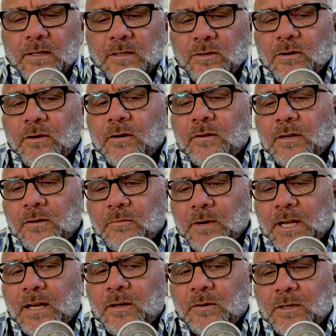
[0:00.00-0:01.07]
turn it
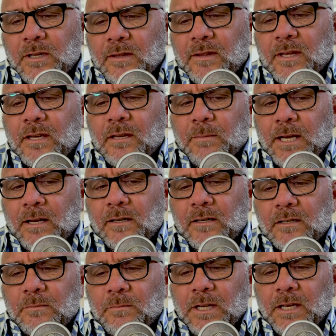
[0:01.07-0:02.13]
around and think about it
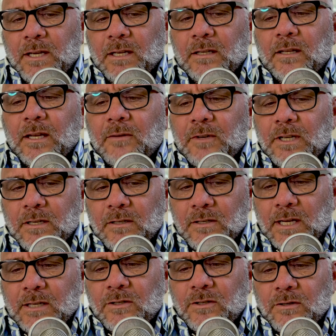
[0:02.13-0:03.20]
as being a loving
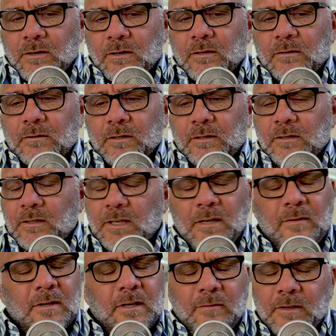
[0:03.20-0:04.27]
gesture,
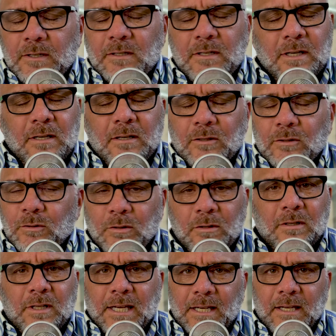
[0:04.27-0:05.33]
even if it didn't
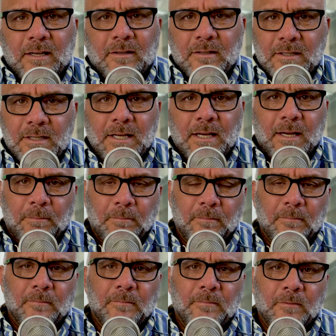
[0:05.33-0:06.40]
look like it at the time
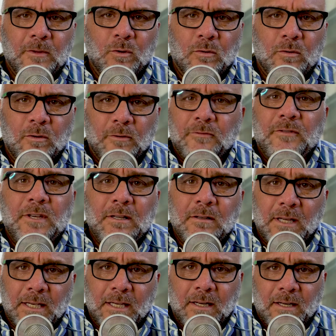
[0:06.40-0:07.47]
or feel
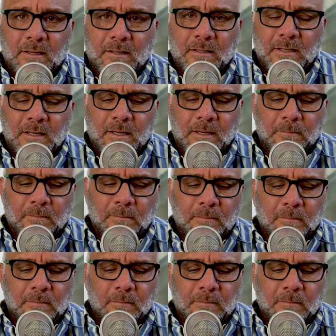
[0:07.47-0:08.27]
like it at the time,